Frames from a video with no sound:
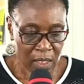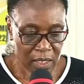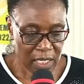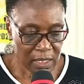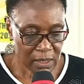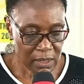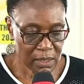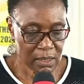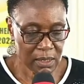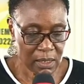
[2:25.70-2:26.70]

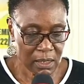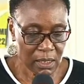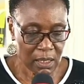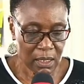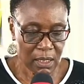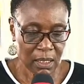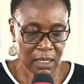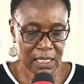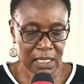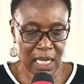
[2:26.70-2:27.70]
things
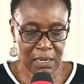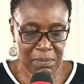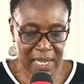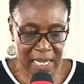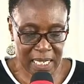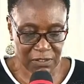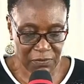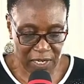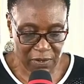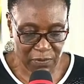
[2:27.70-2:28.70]
that can make us
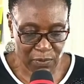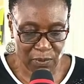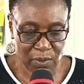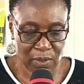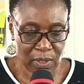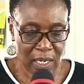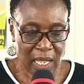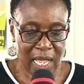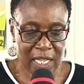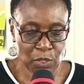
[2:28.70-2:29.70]
fearful
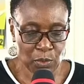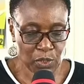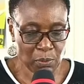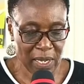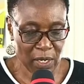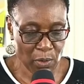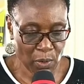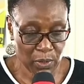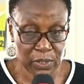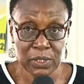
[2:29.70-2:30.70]
are used by
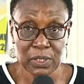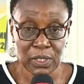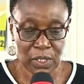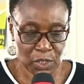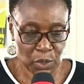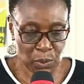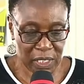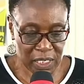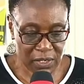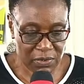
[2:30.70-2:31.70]
God to
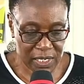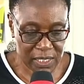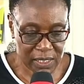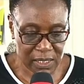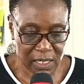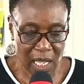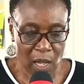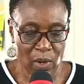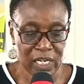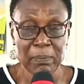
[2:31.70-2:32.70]
increase
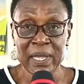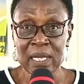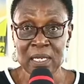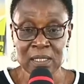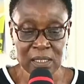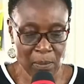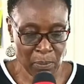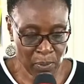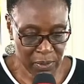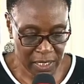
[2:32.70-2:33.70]
our dependence
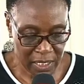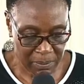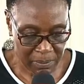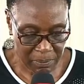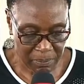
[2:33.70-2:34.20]
upon him.